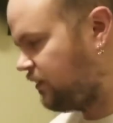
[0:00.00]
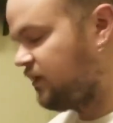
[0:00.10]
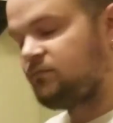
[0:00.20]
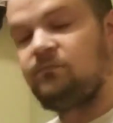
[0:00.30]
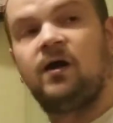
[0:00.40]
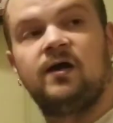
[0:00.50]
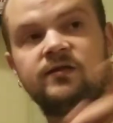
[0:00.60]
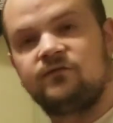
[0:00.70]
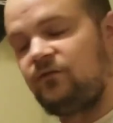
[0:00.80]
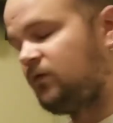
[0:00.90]
and
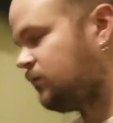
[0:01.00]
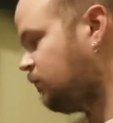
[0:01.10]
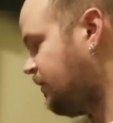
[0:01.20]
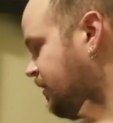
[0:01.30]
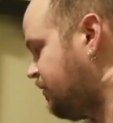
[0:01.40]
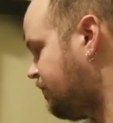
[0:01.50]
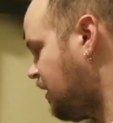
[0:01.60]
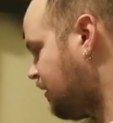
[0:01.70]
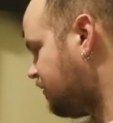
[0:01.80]
behind the phone way back